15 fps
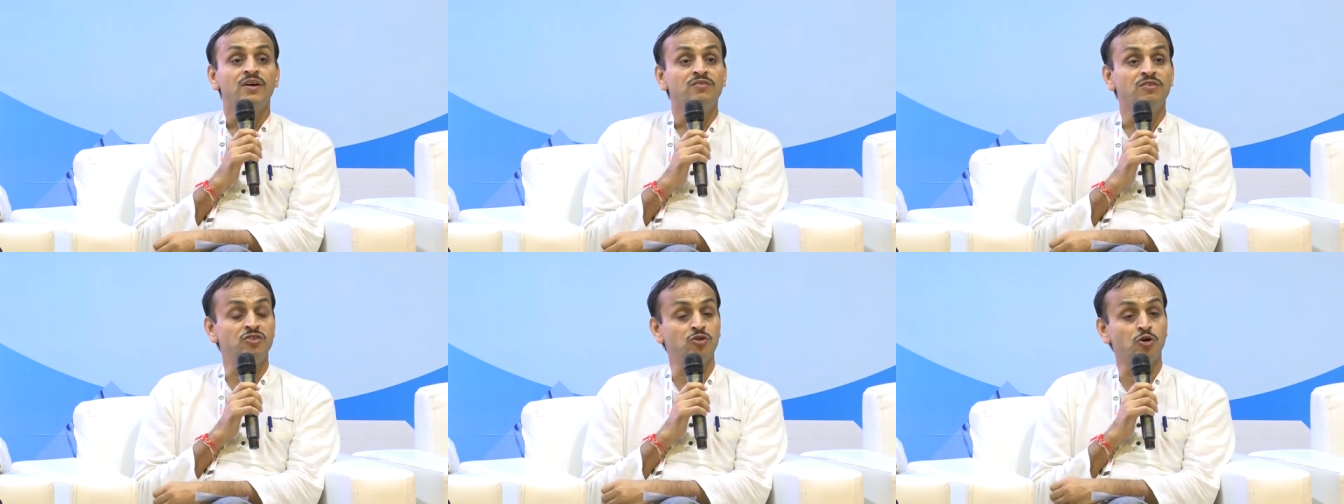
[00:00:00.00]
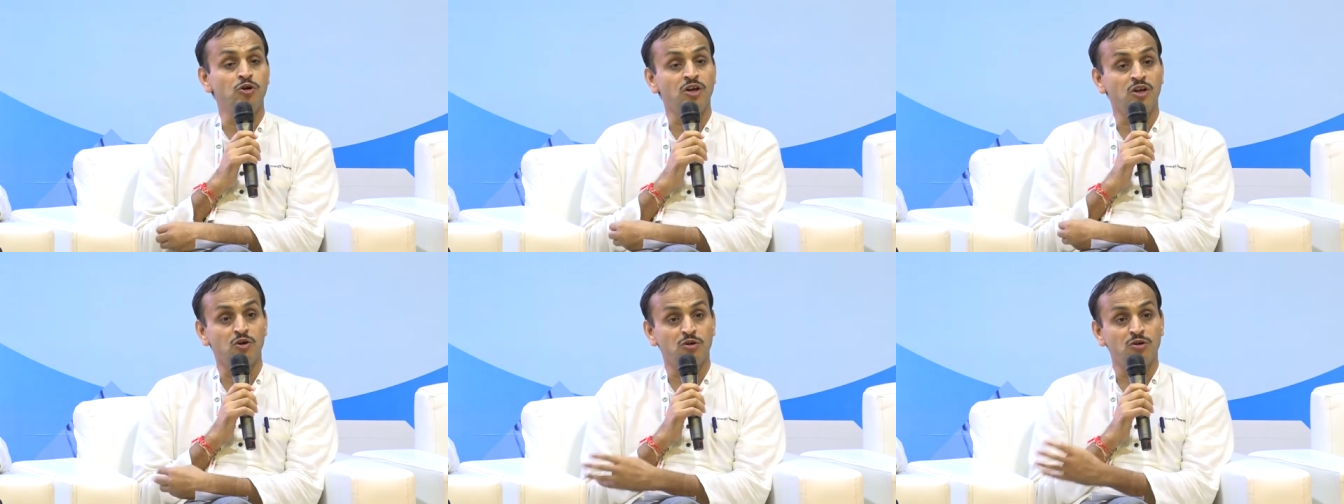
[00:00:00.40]
We should,
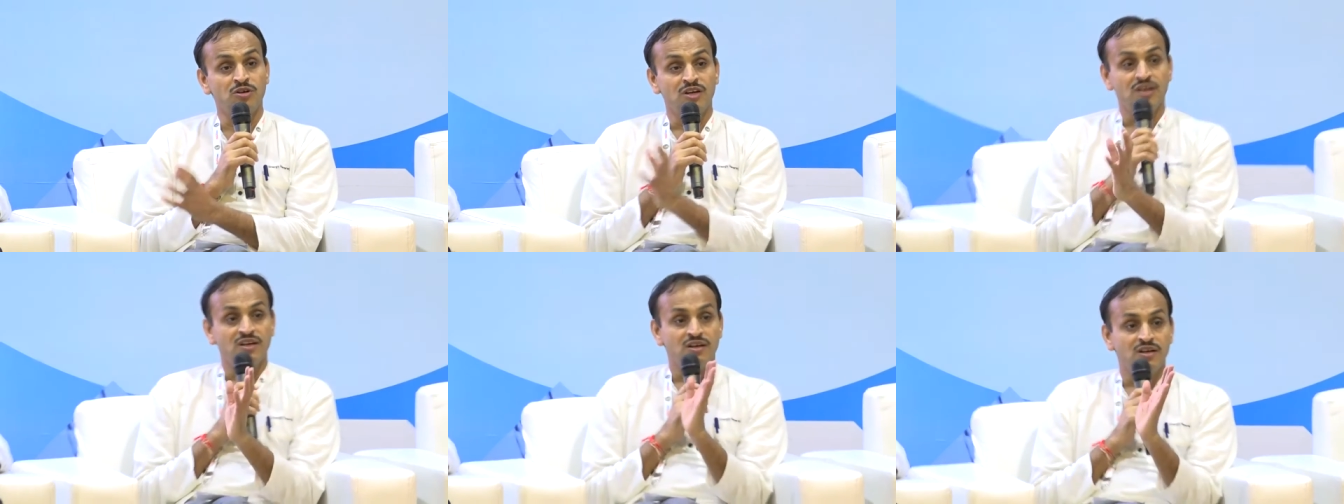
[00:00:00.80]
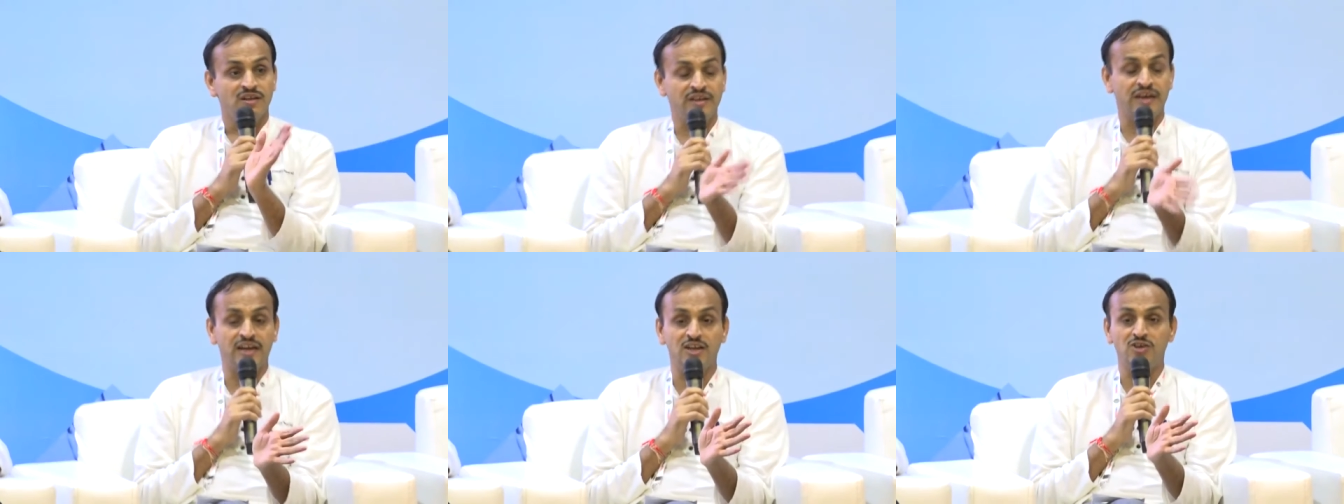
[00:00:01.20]
you know,
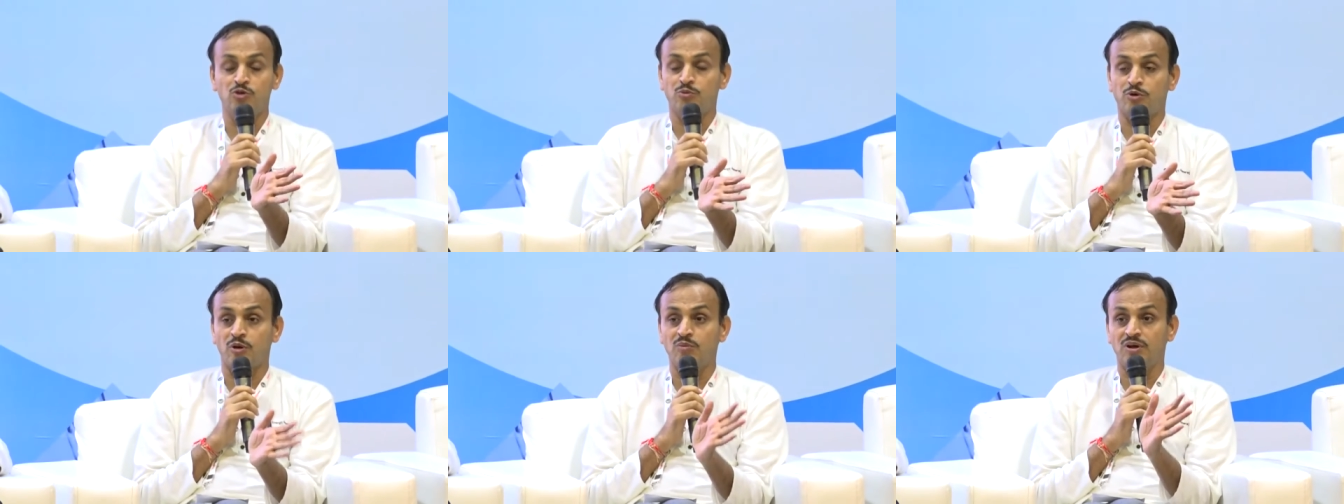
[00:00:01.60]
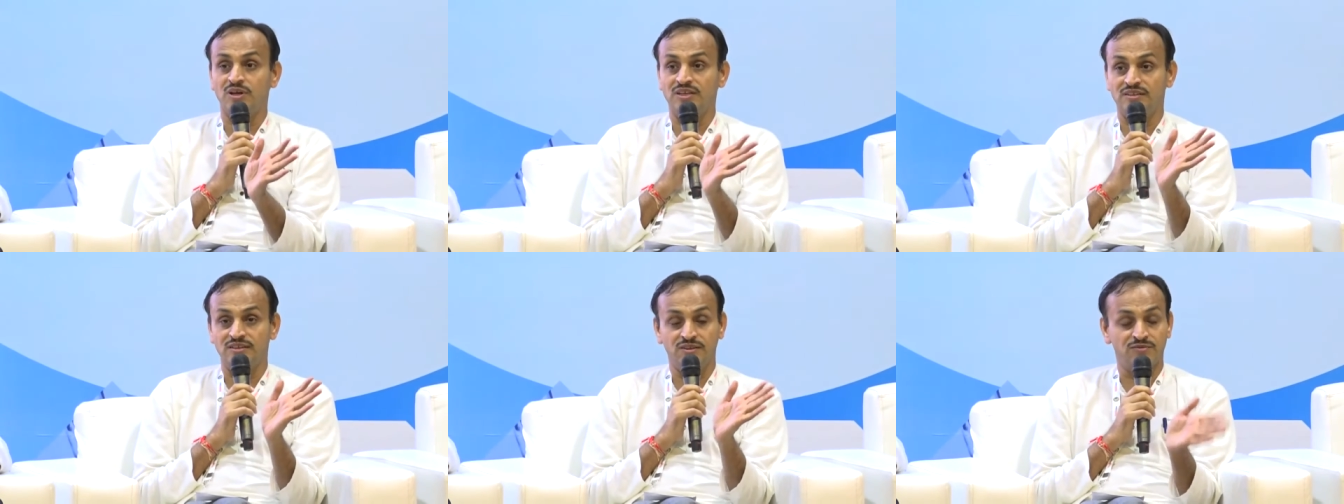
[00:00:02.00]
get into uh,
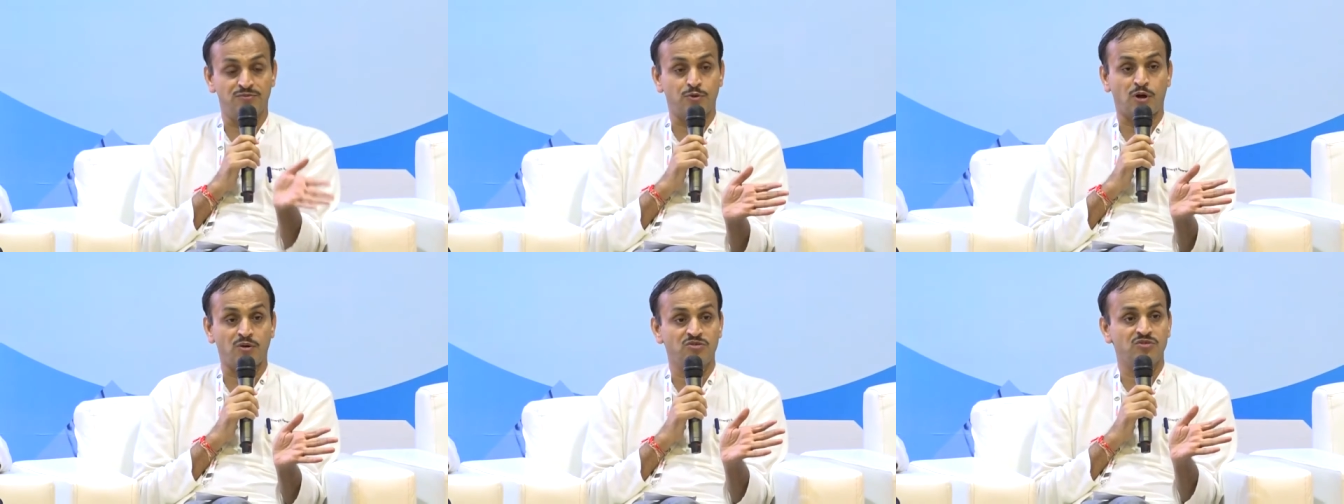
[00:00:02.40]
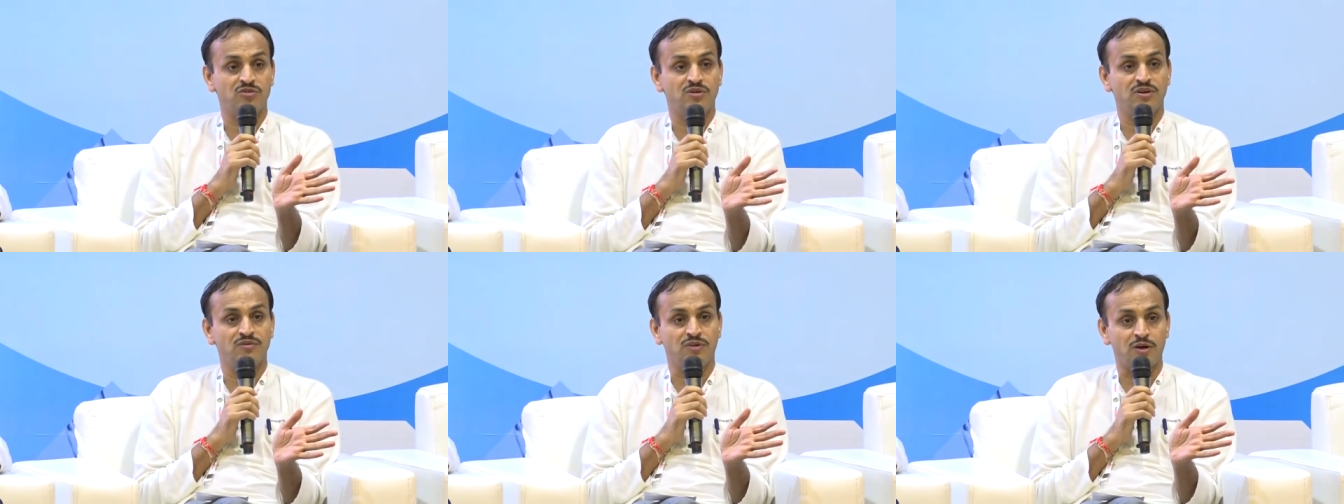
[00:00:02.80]
the pros,
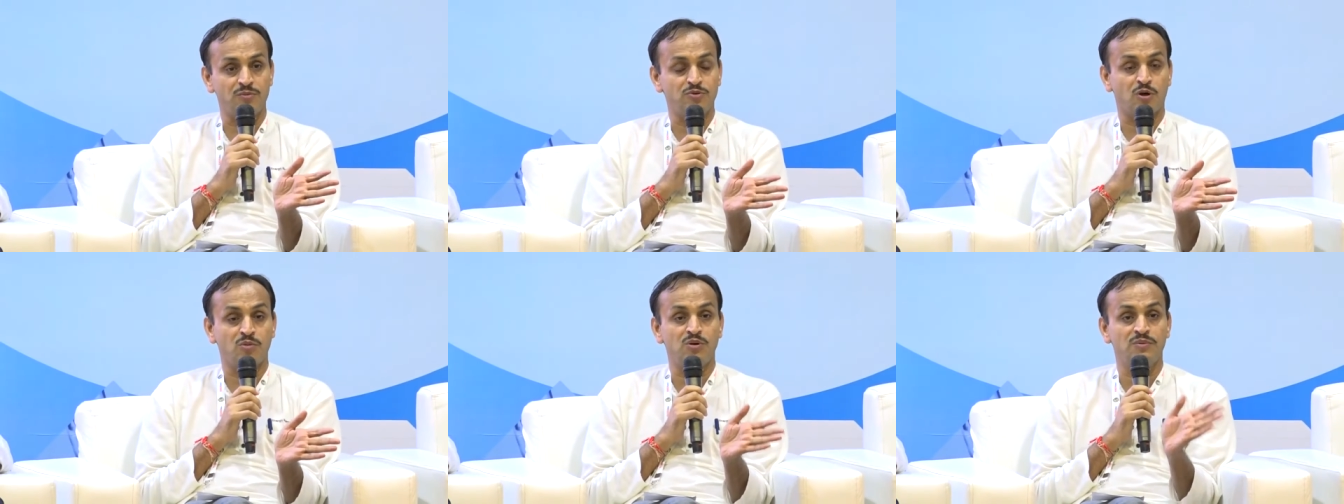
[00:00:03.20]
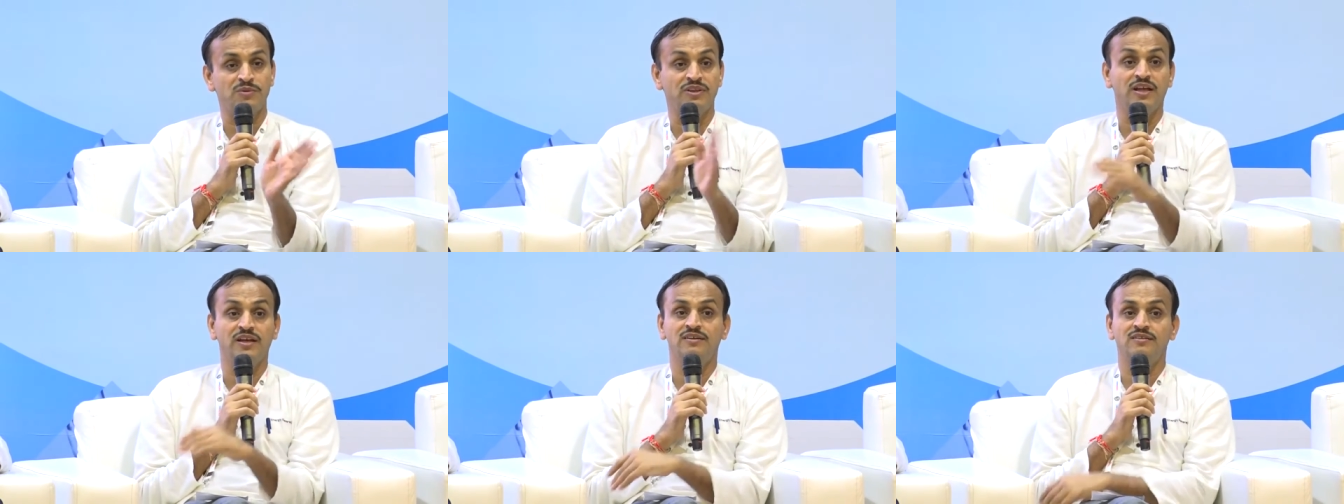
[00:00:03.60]
one problem
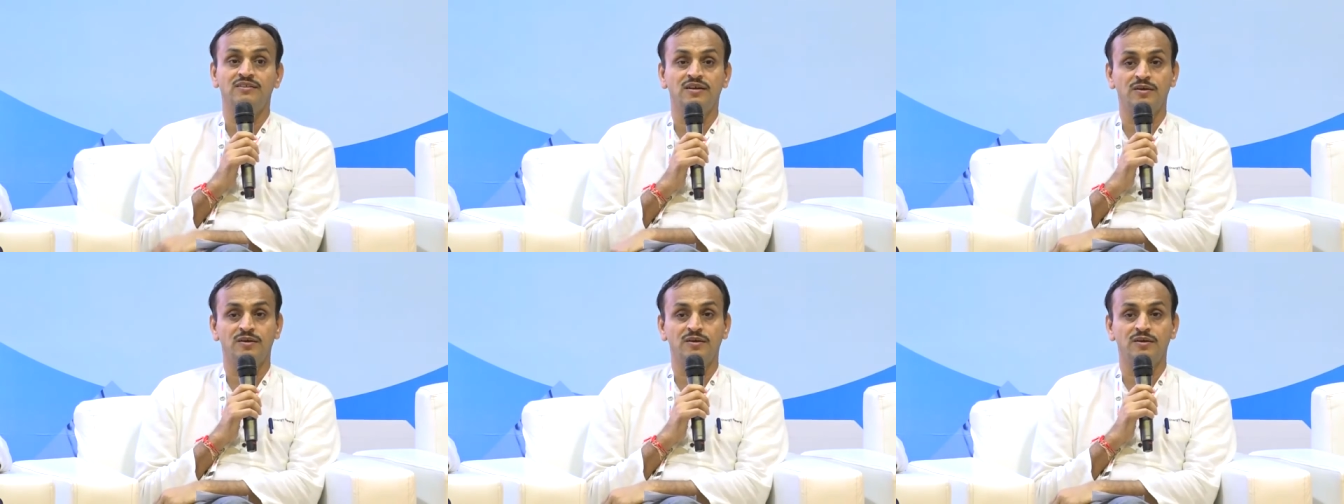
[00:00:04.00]
and then,